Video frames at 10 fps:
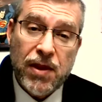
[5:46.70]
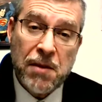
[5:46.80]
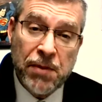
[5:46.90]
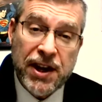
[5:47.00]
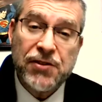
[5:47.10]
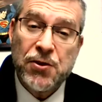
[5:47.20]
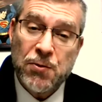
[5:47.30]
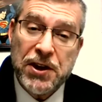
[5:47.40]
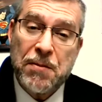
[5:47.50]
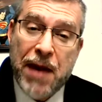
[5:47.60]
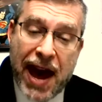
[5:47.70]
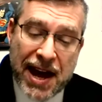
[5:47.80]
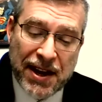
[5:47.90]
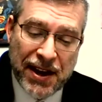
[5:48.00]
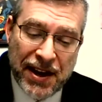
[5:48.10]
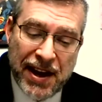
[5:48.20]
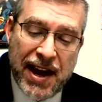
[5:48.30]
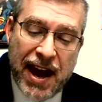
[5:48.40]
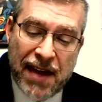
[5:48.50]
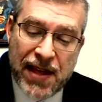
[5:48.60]
but as a real man.
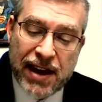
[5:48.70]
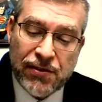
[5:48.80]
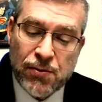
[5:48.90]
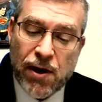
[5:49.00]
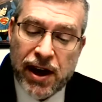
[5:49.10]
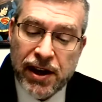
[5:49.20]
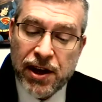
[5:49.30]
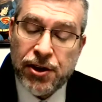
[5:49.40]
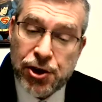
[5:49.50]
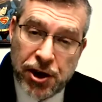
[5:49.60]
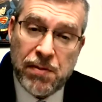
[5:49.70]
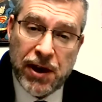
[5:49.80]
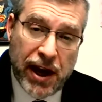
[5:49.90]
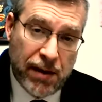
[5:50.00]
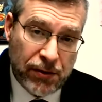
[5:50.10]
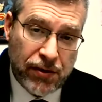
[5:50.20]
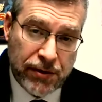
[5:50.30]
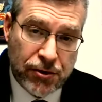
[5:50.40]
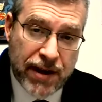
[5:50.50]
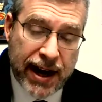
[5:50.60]
And that is why she became so
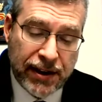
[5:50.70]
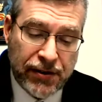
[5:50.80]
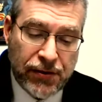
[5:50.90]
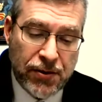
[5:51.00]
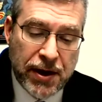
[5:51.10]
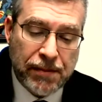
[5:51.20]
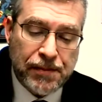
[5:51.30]
attracted to him.